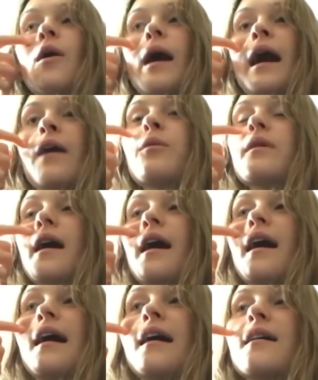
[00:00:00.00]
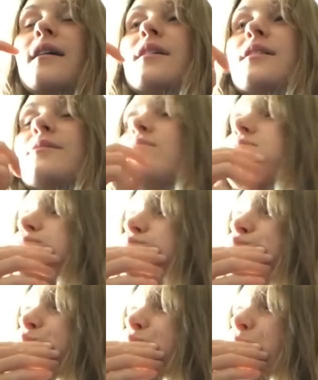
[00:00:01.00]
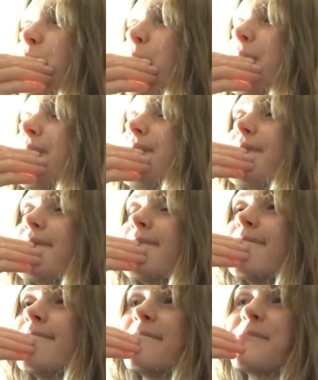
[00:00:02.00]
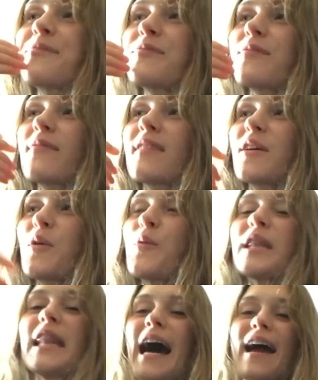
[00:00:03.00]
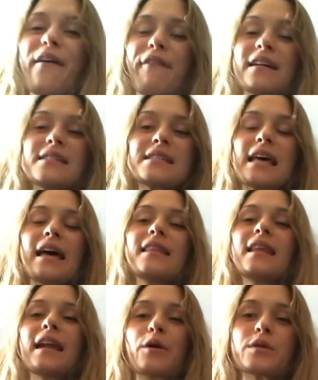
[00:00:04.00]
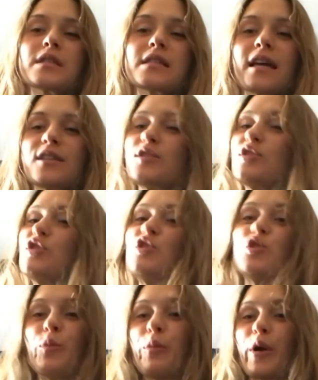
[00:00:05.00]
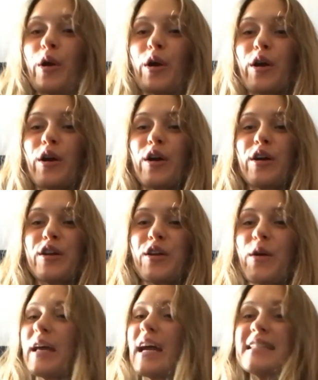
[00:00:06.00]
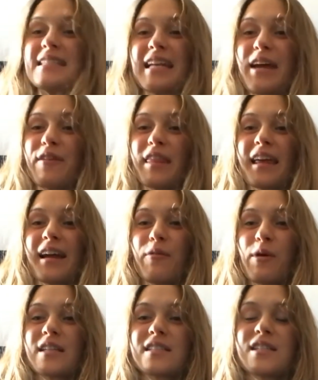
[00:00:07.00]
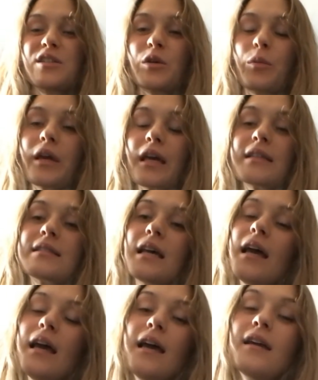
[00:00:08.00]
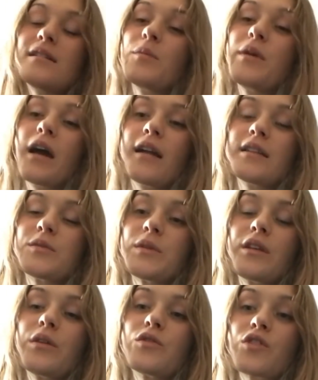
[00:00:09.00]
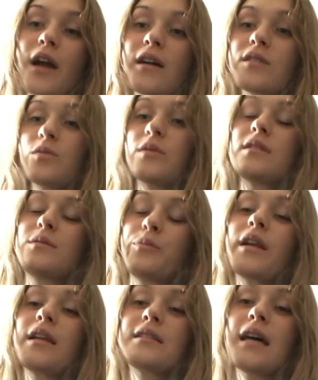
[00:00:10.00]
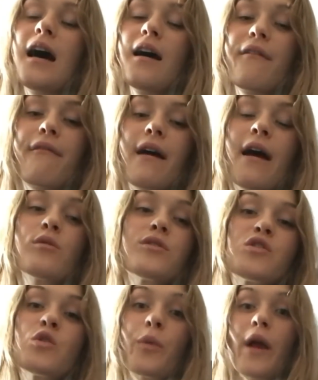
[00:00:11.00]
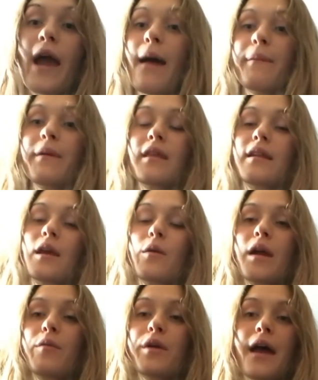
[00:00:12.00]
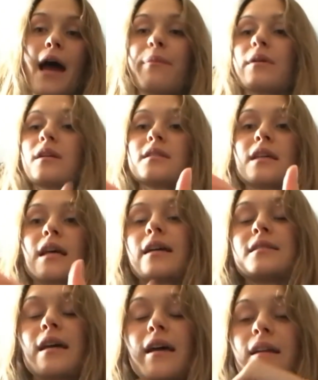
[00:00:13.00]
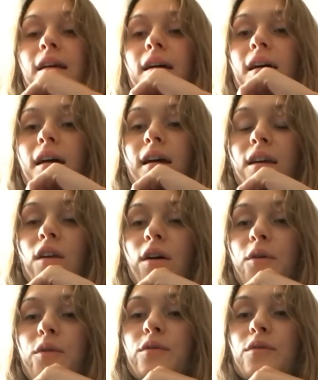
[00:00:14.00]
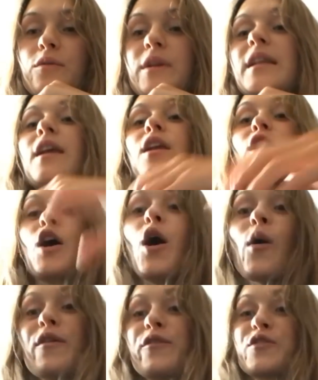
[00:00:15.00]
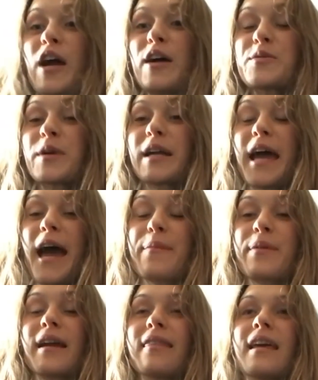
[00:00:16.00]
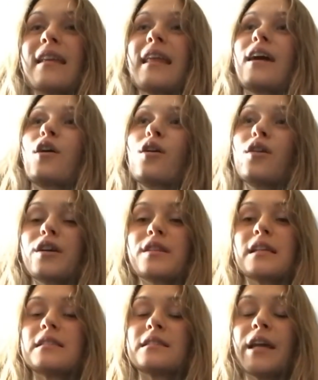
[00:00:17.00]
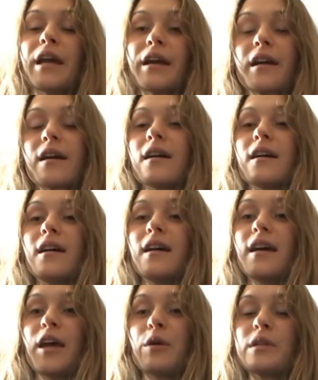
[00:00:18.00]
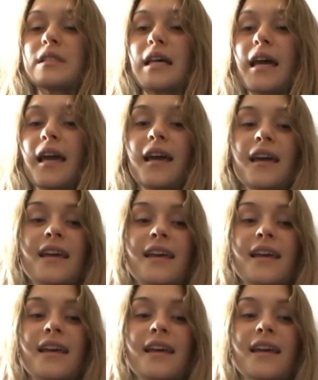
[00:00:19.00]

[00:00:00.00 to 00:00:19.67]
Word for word: know, I w- I mm, would lie if I said that I was like super. You know, like I did everything I wanted to do because to be honest with you, trials was pretty tough. I was super happy that they were able to happen because, like I said, you know, we didn't know if trials were going to happen. I think like earlier this year, it was like